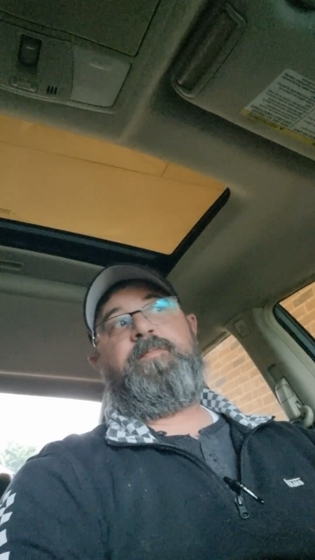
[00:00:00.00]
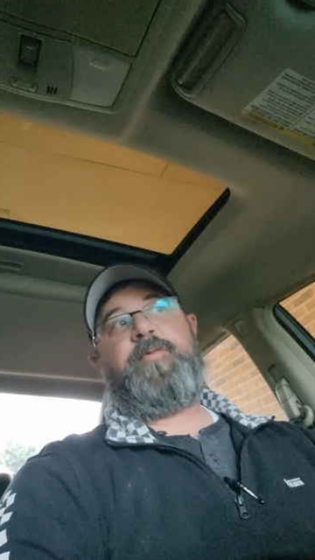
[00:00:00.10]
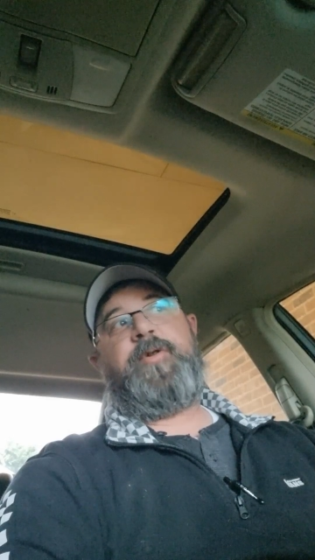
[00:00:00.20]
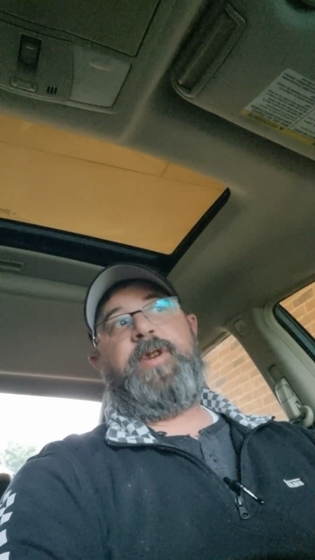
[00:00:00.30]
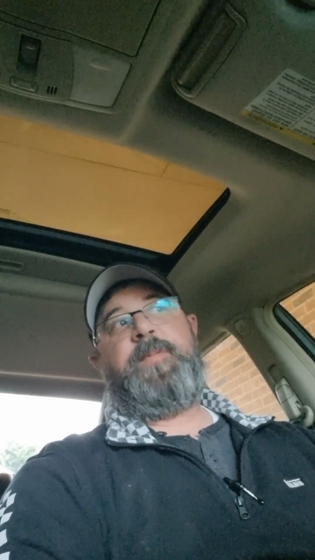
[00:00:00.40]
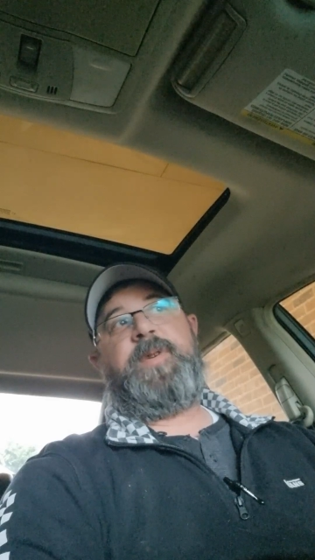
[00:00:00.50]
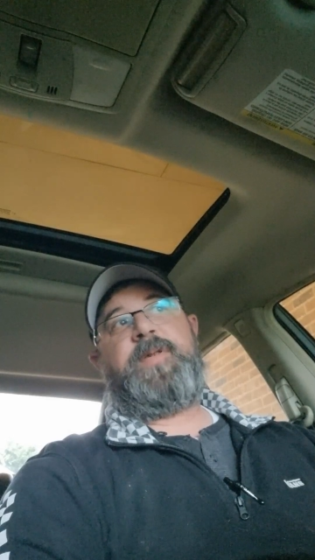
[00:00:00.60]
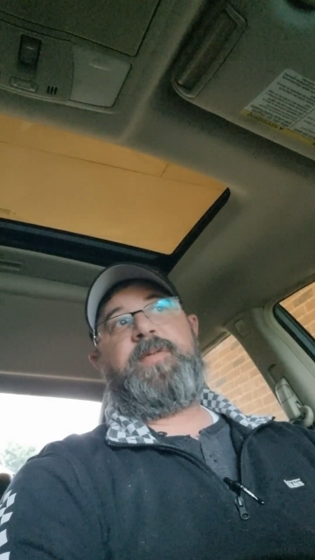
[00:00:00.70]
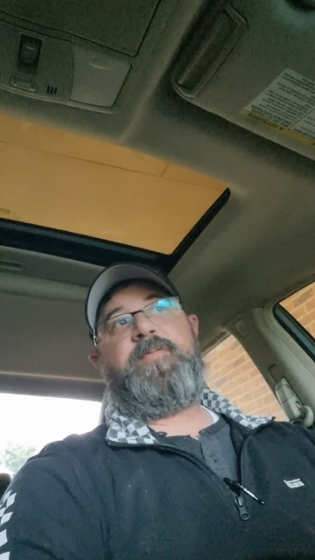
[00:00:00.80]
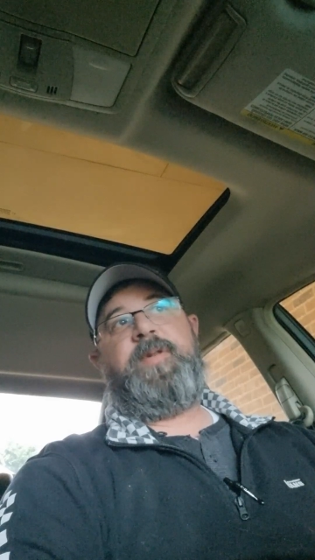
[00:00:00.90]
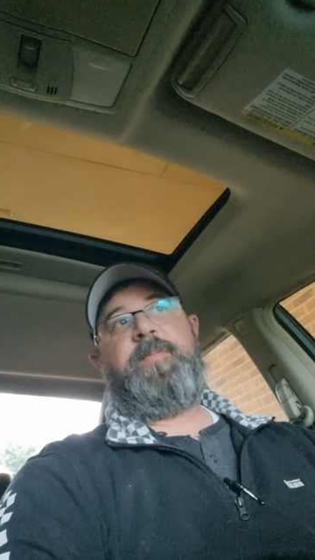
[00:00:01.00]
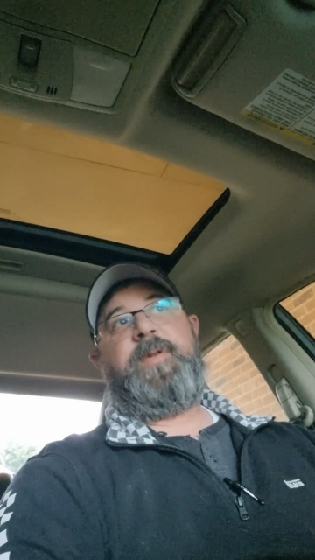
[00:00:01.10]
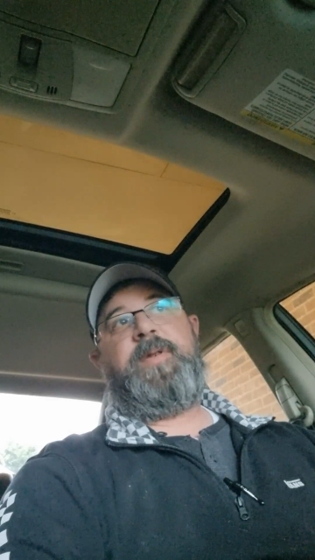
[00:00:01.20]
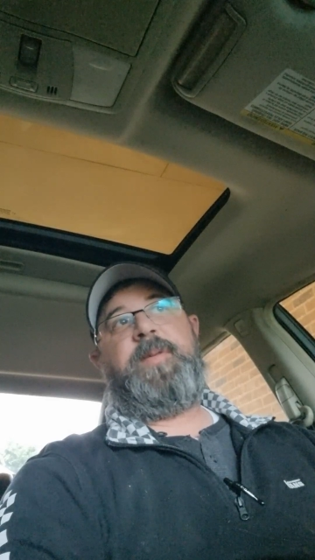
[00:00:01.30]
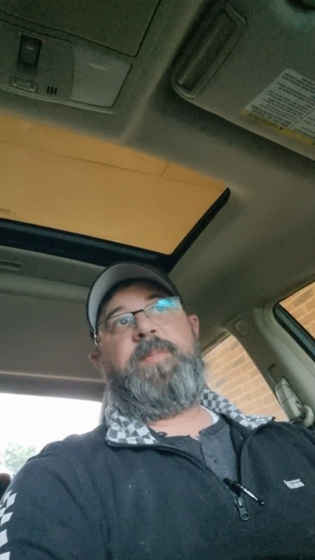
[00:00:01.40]
pretty much
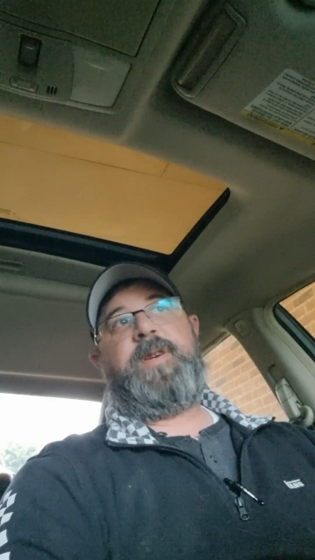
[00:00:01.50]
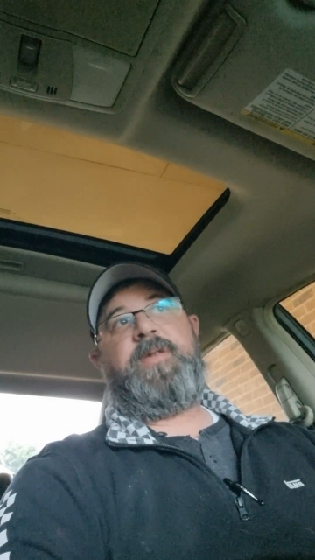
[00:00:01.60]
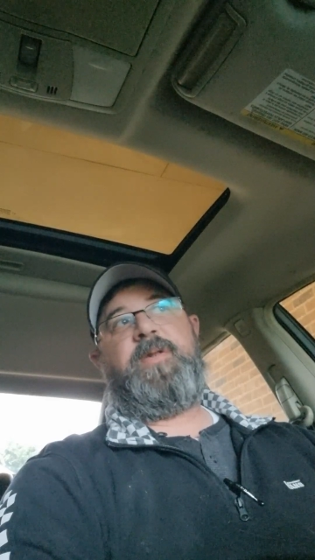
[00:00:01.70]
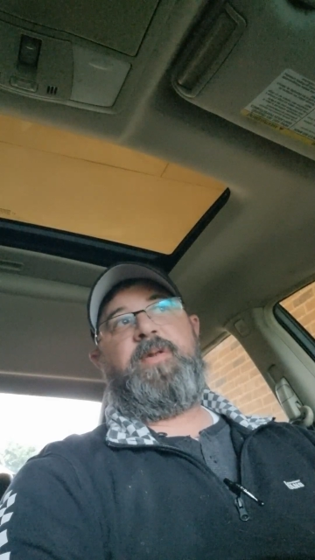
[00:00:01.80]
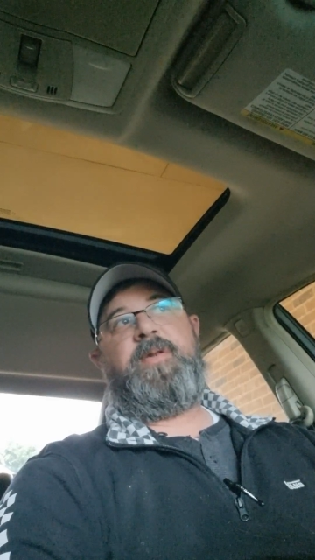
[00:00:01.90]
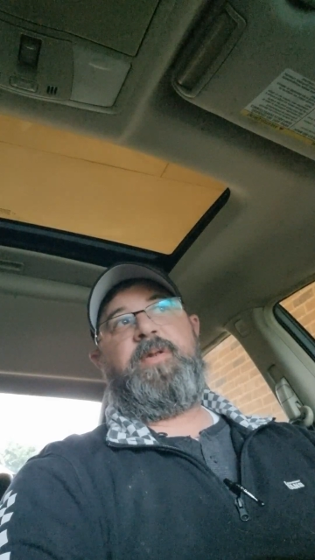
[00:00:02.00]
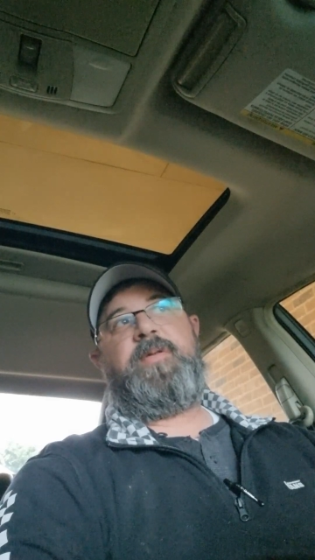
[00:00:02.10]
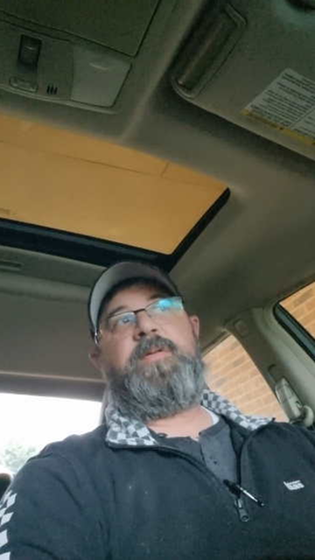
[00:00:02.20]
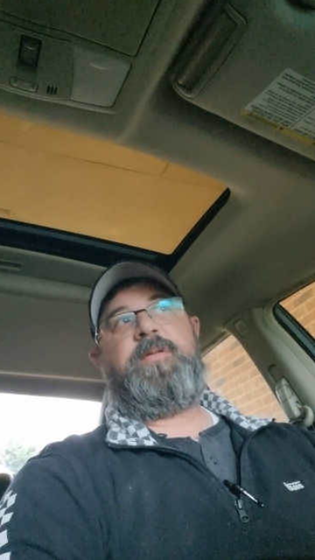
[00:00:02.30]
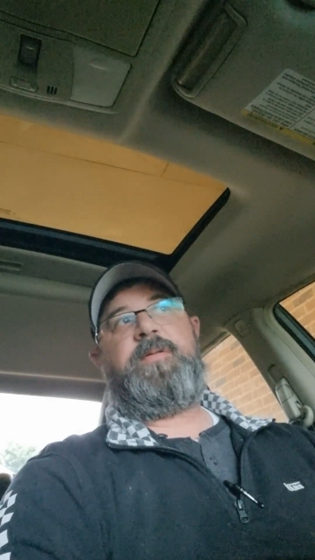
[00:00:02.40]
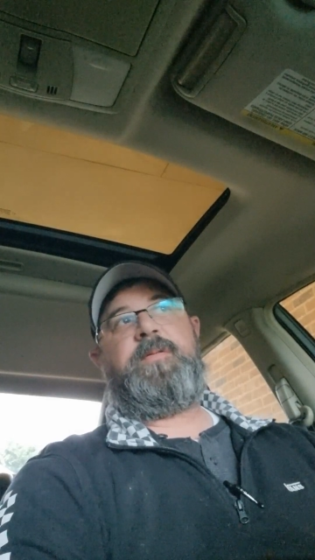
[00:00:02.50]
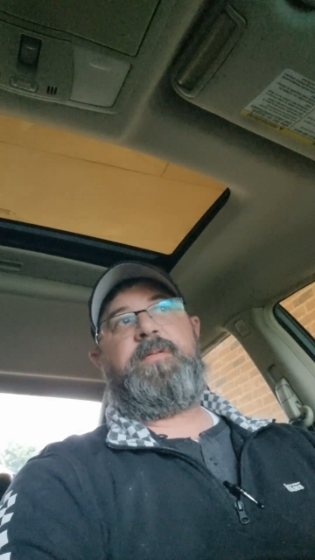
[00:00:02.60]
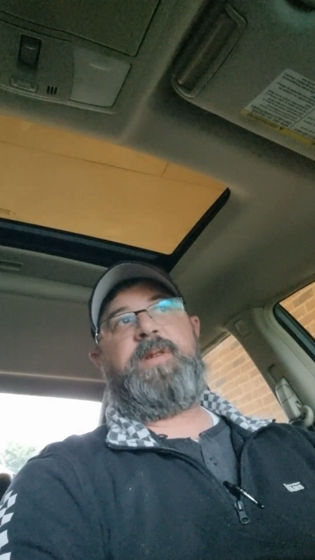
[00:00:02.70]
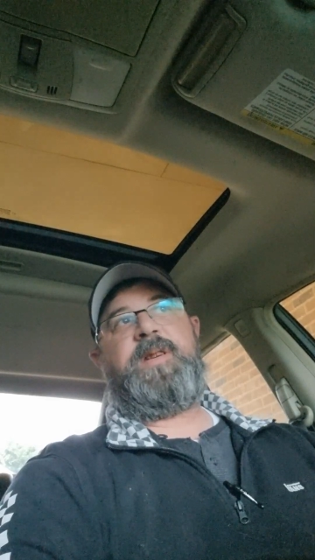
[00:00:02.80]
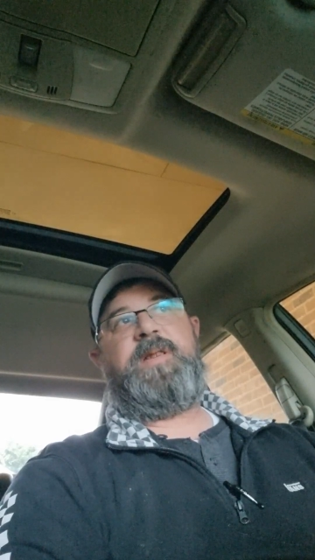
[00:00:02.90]
rebuilding my car,
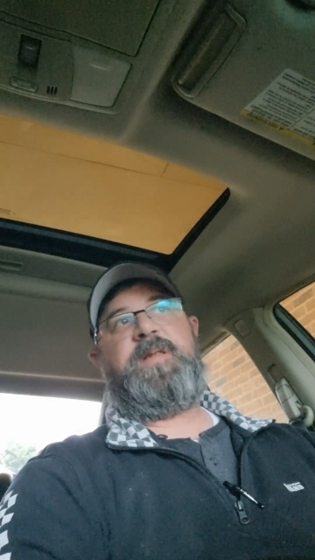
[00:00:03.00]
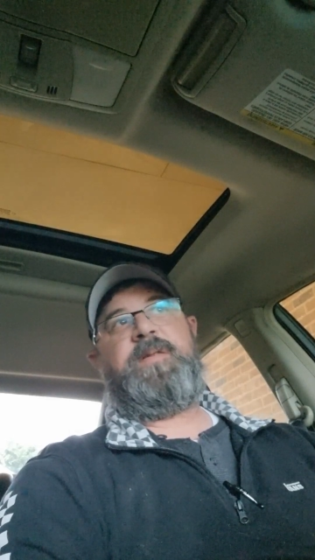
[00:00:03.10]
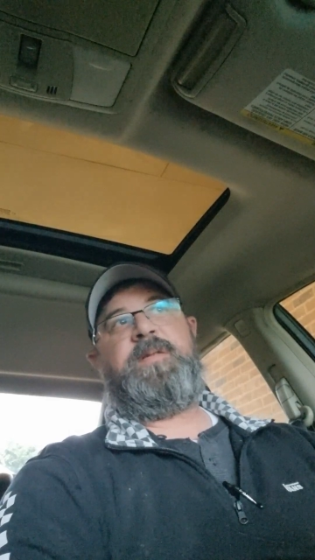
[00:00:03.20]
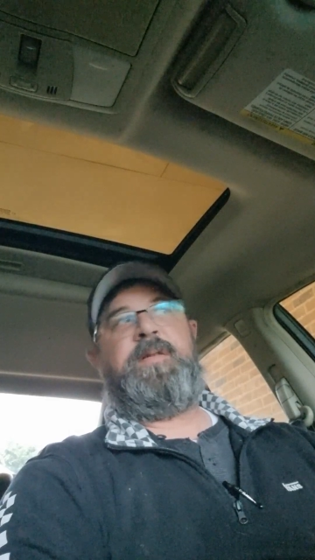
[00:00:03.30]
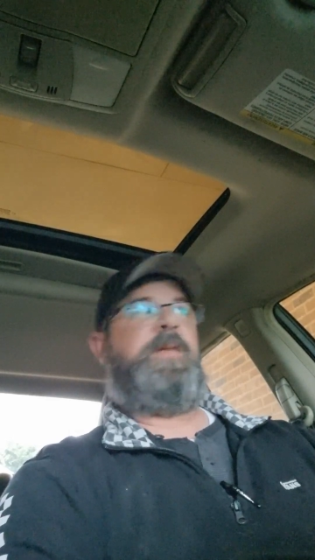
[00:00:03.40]
kinda.